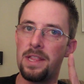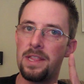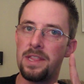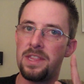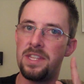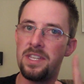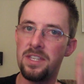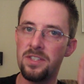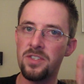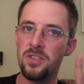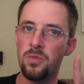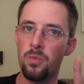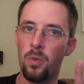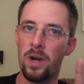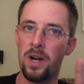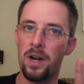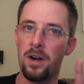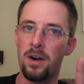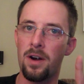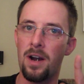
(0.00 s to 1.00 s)
This is
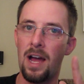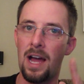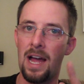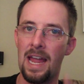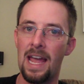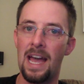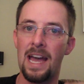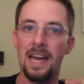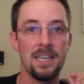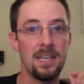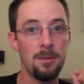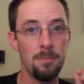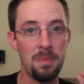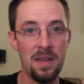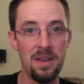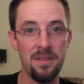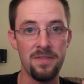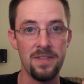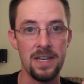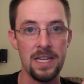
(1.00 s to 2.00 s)
where I had an
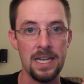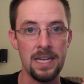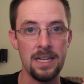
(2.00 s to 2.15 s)
epiphany.